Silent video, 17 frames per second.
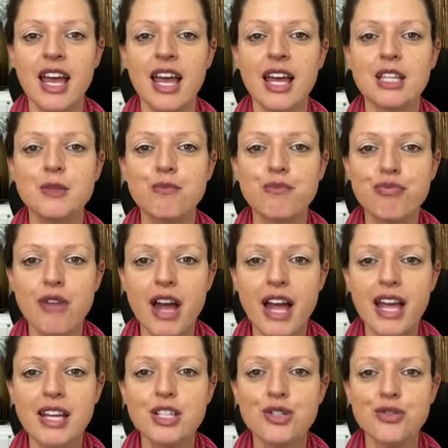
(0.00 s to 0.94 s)
It's
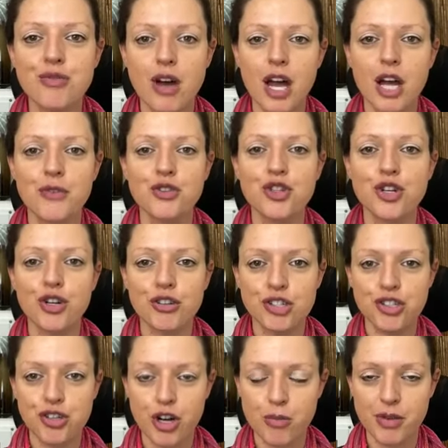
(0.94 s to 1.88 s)
brain-derived
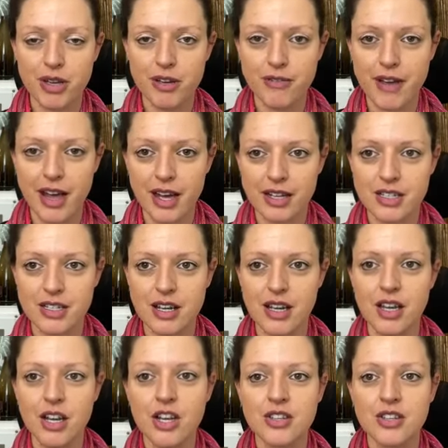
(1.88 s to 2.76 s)
neurotropic factor.